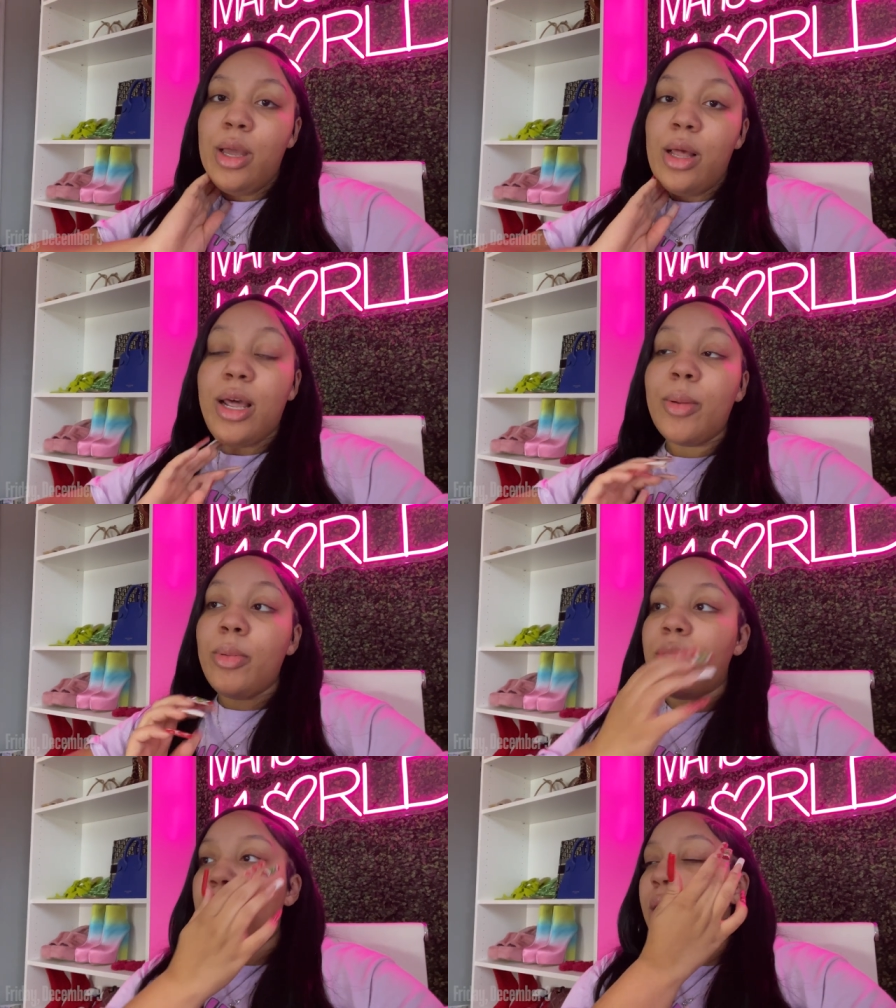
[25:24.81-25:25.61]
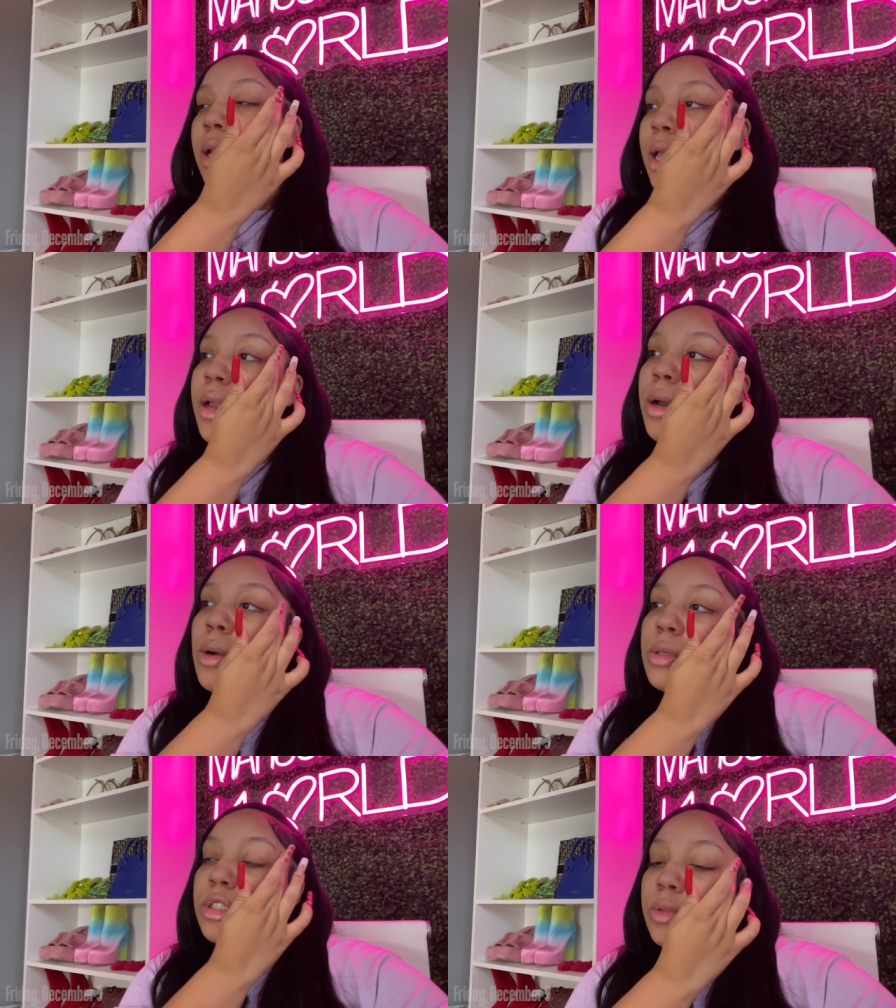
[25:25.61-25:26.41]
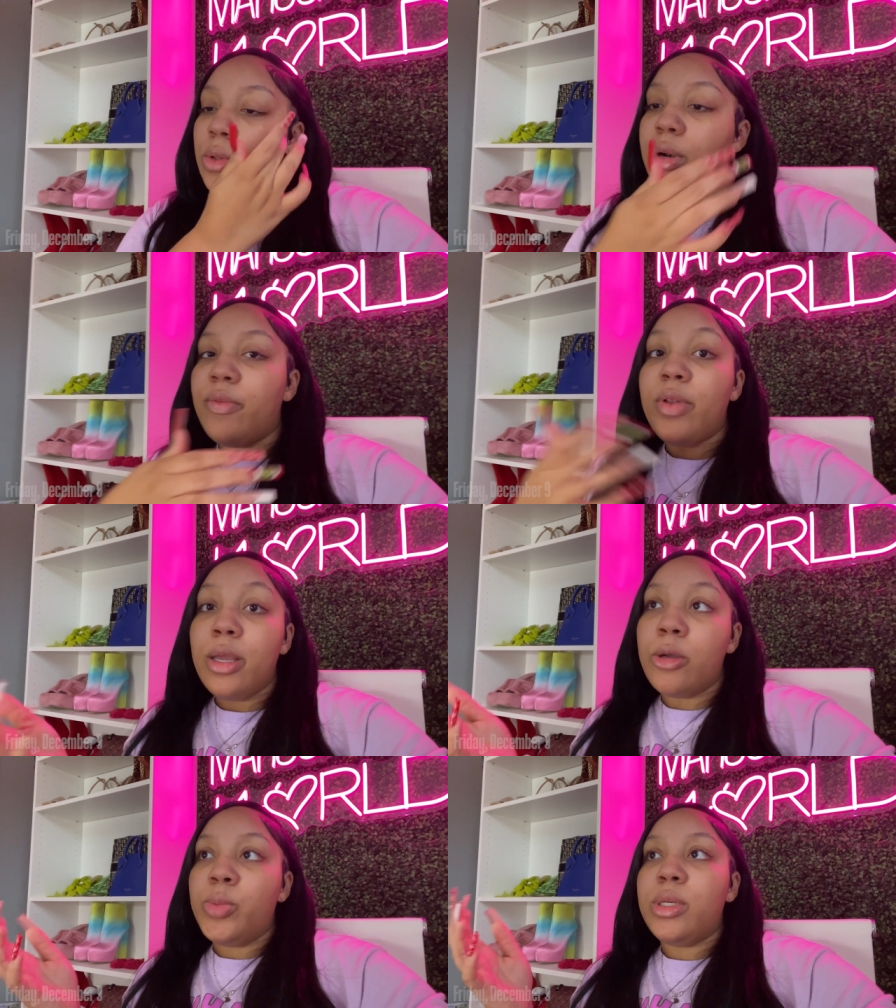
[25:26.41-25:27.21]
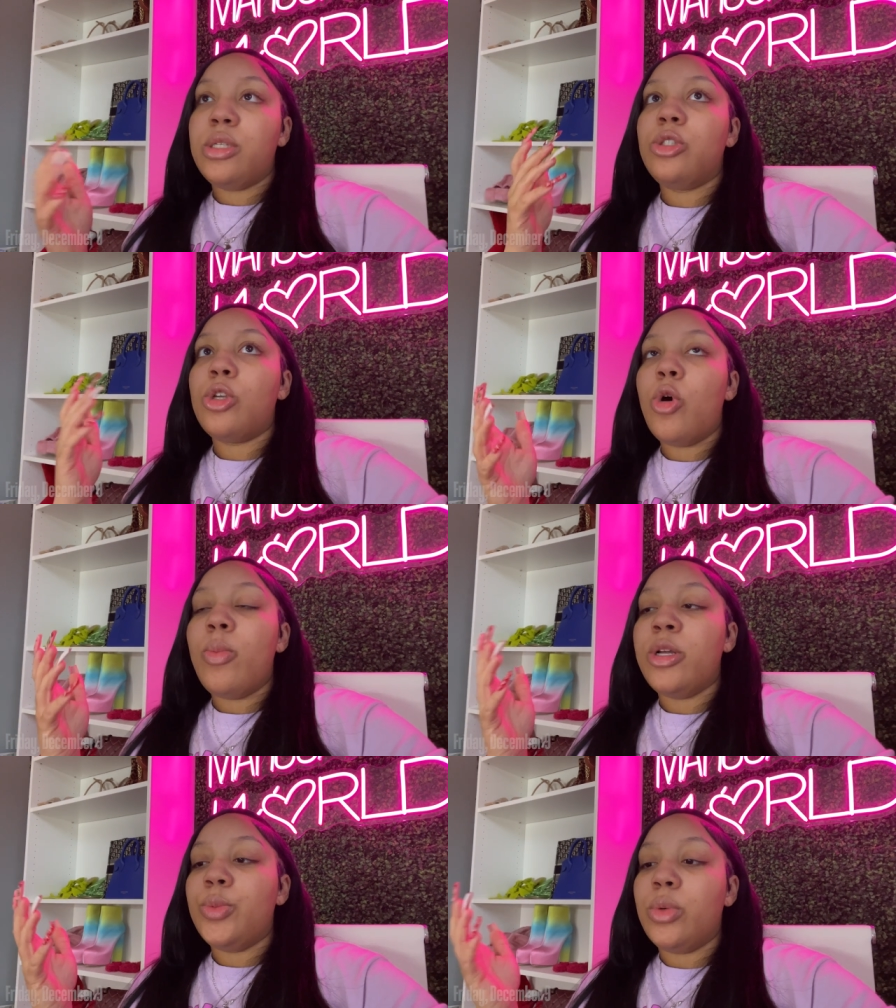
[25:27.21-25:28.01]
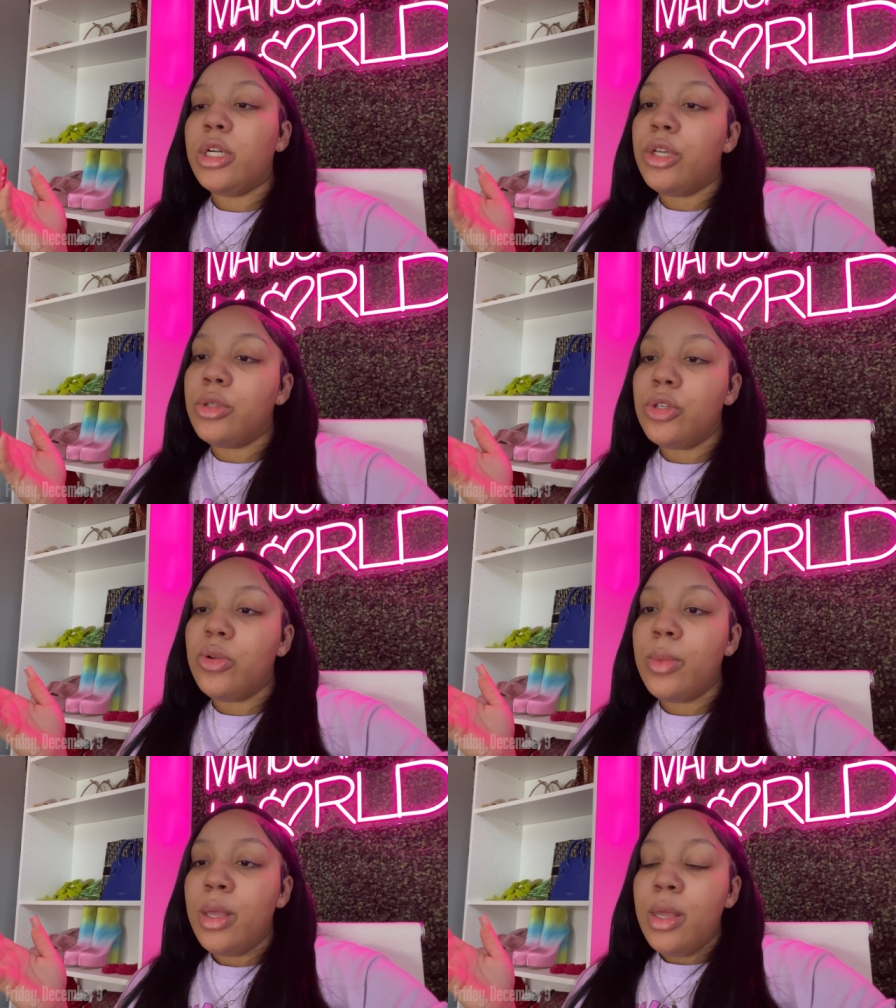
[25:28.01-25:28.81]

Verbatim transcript: A lot of people think like, oh, it's just recording videos, but it's so much more to YouTube.